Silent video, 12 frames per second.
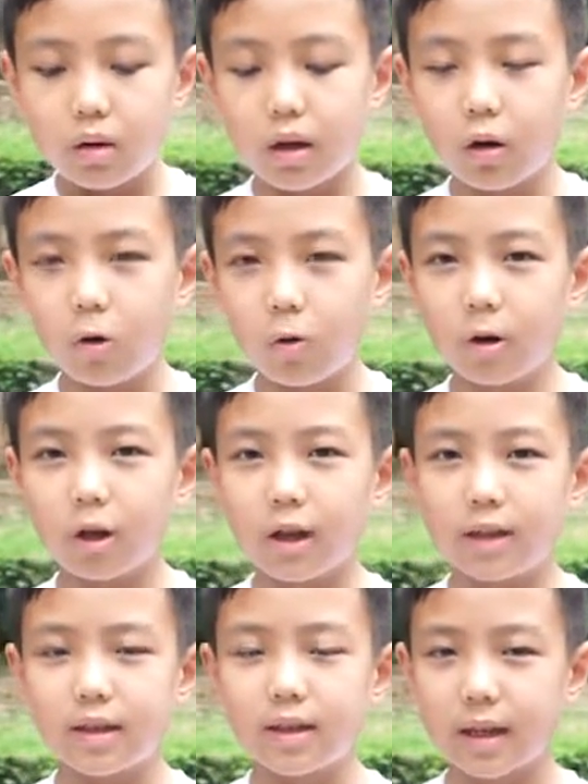Their horn
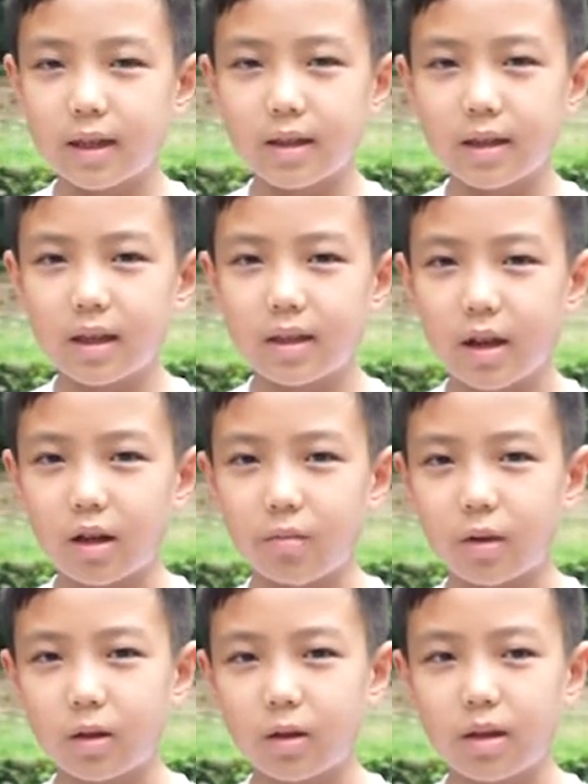is 60
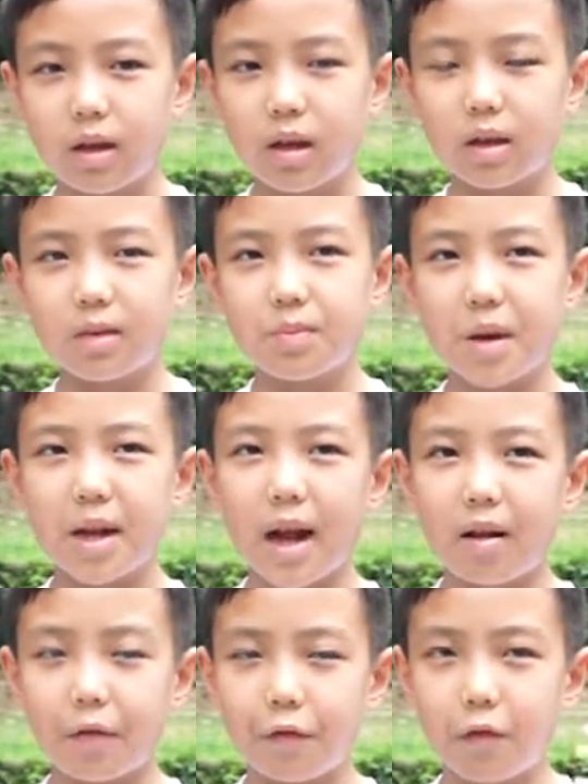centimeters. It is made
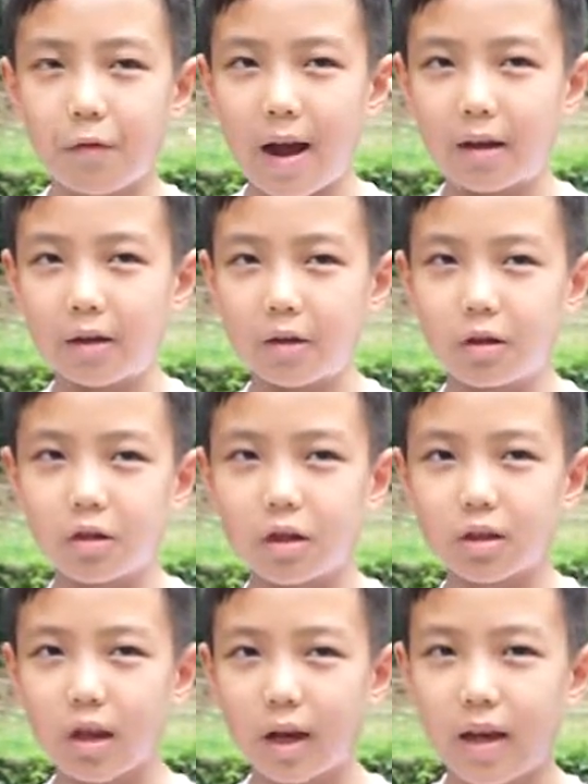out of keratin,
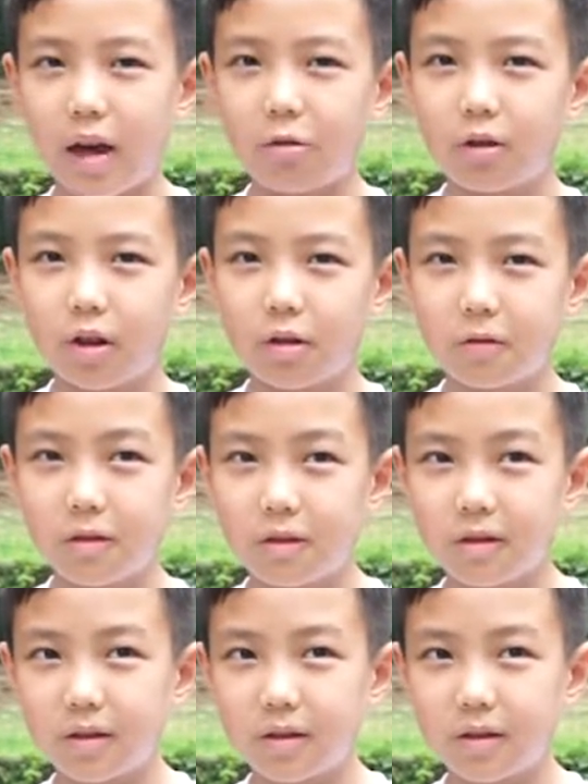just like our nails.